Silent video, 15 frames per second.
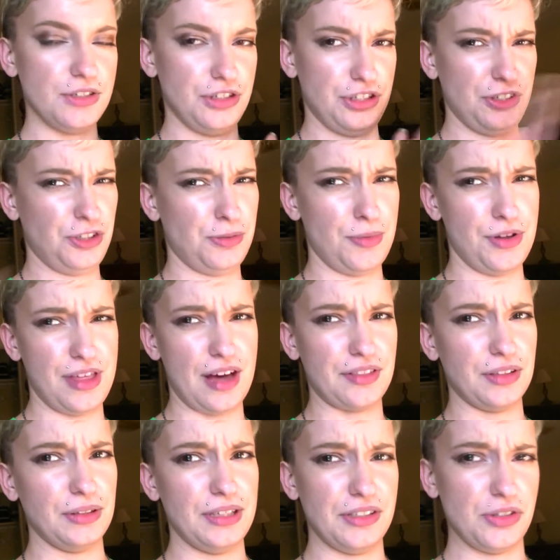just smooth out
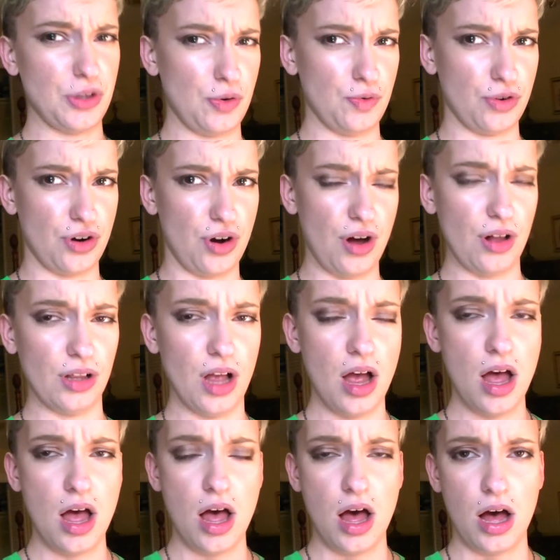the lids overall
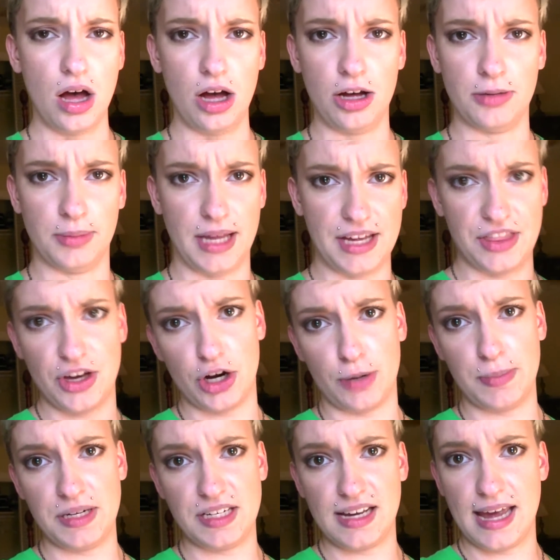um, like the
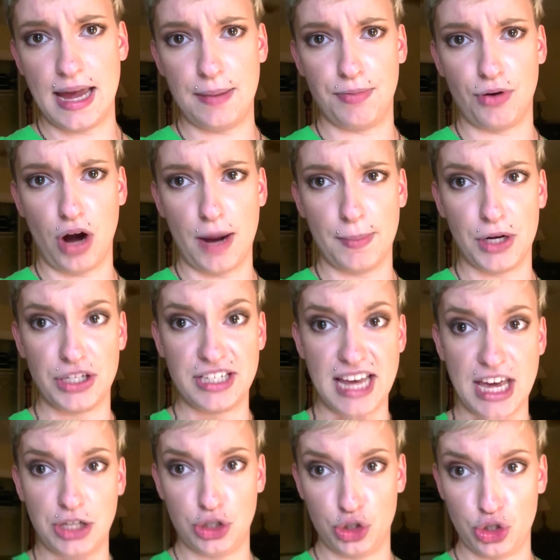Urban Decay primer
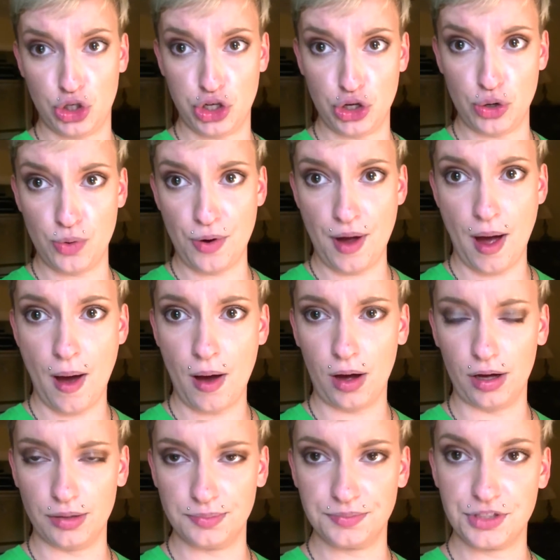tend to
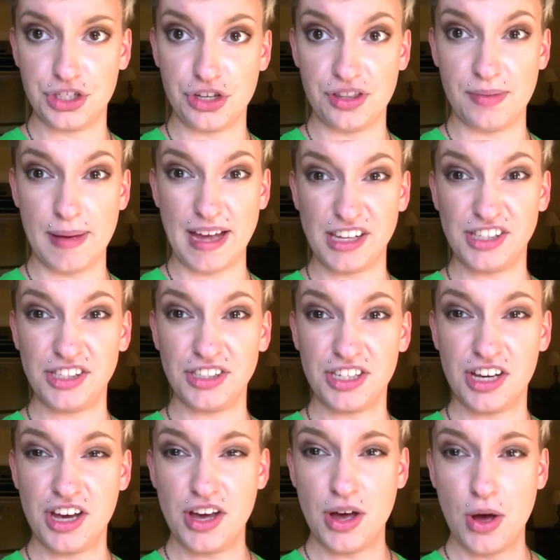um, do the
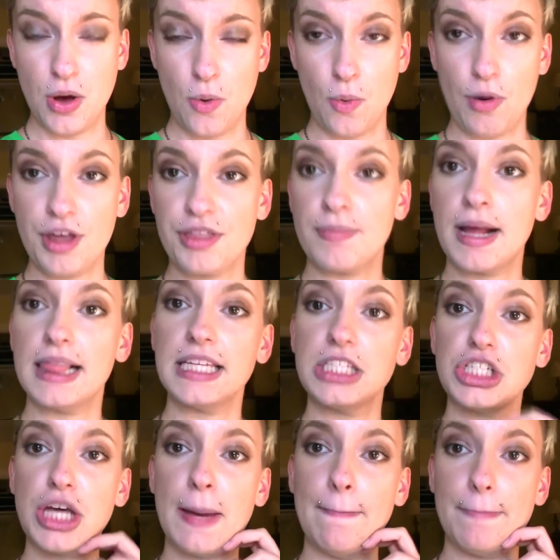best with my lid
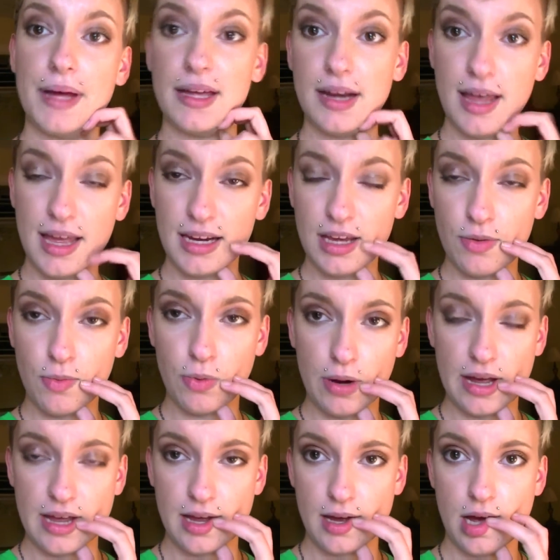shape. But
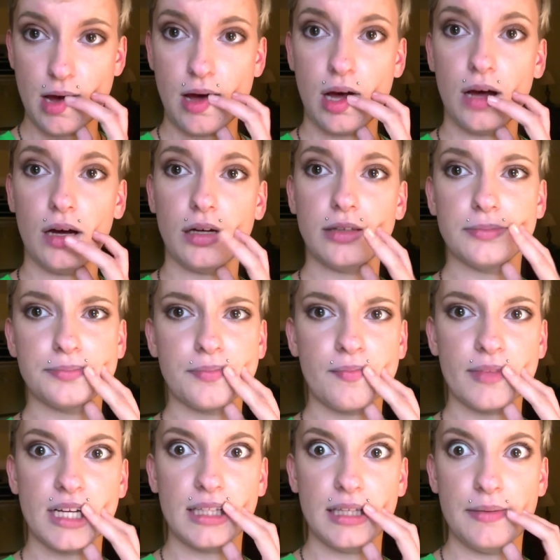anyway, um,
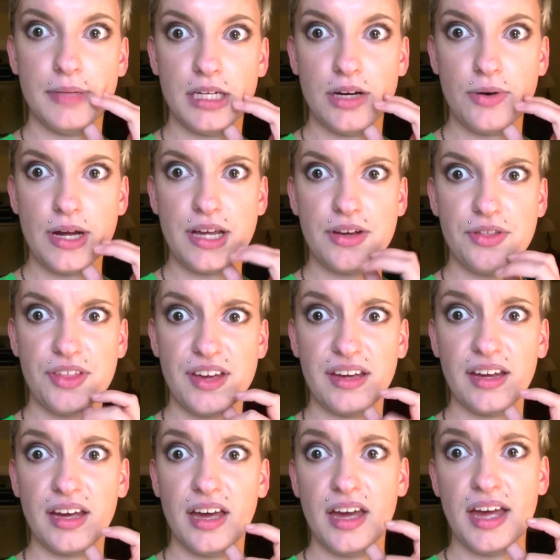let me know what you
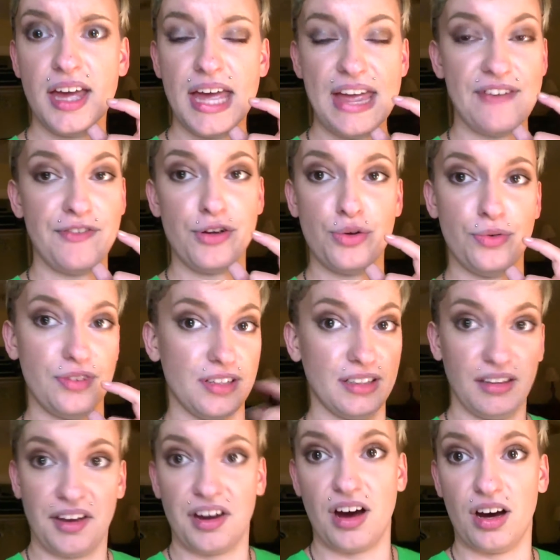think. If you,
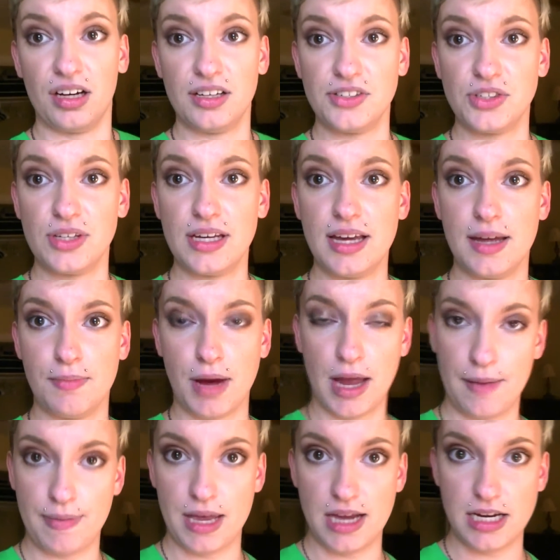like honestly, in my
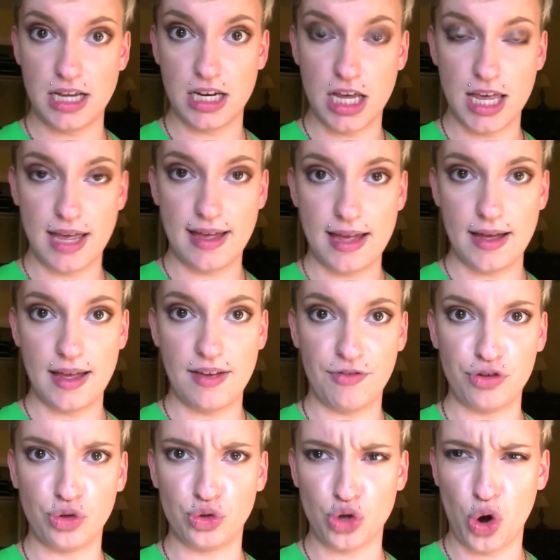opinion, if
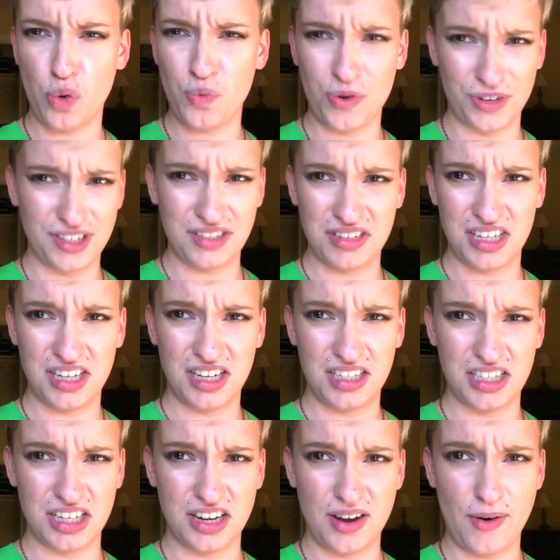you don't want
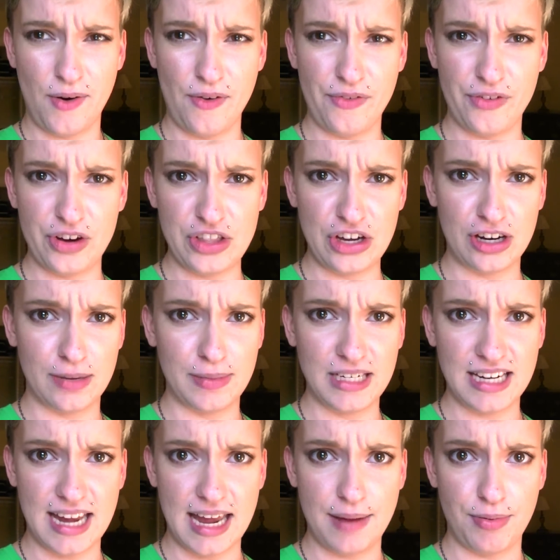to go for the Urban
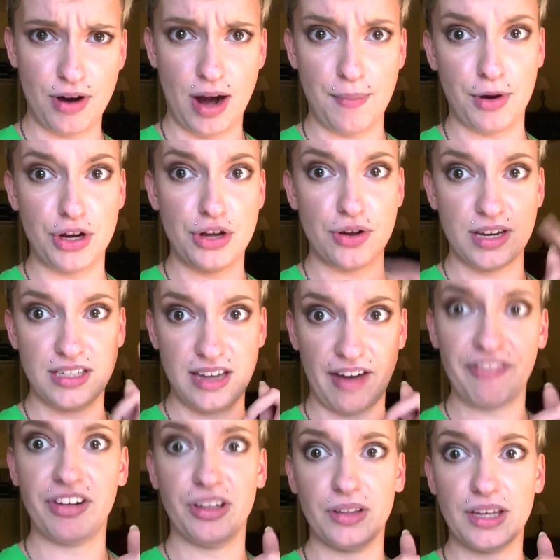Decay primer, you can
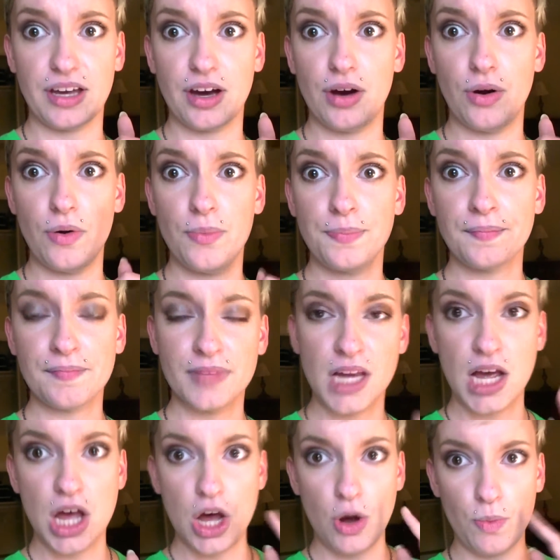definitely go
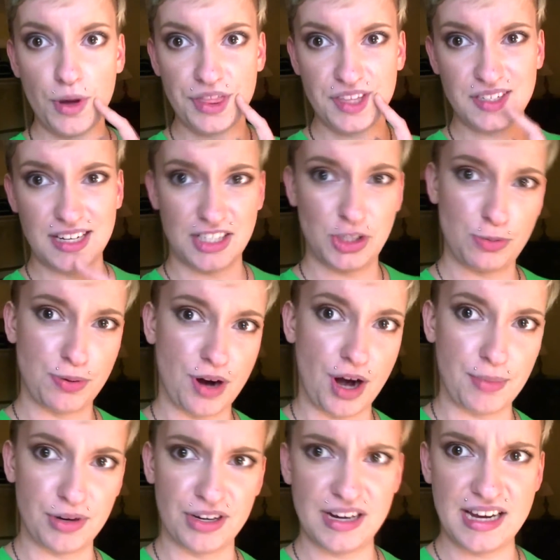with the NYX
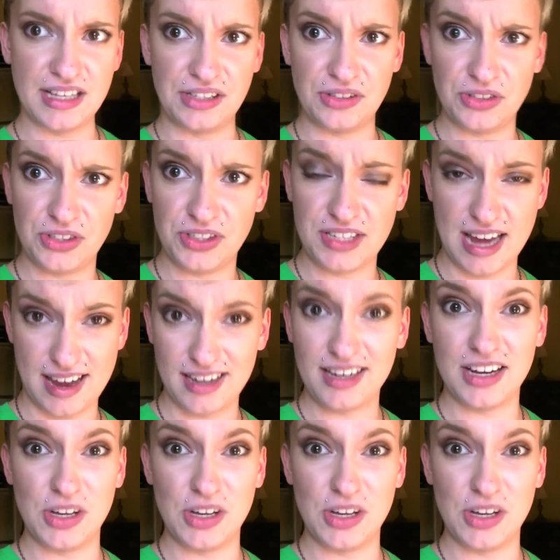primer instead